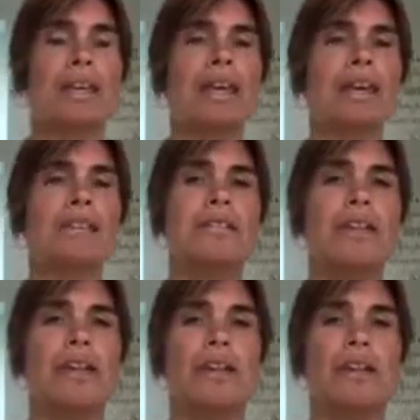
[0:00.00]
that,
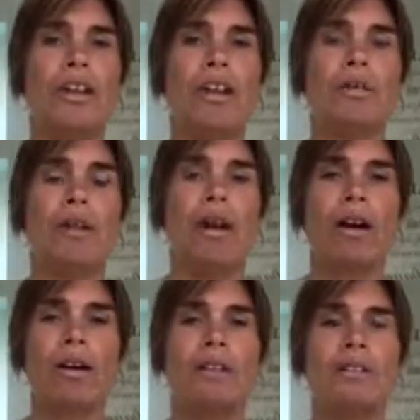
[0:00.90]
you know,
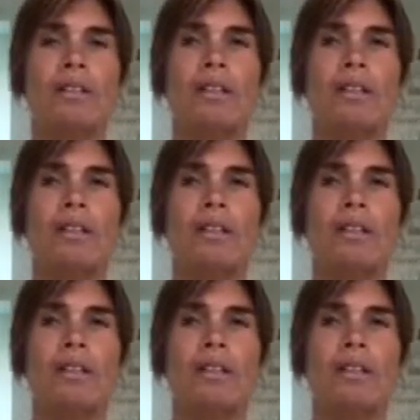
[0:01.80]
I'd,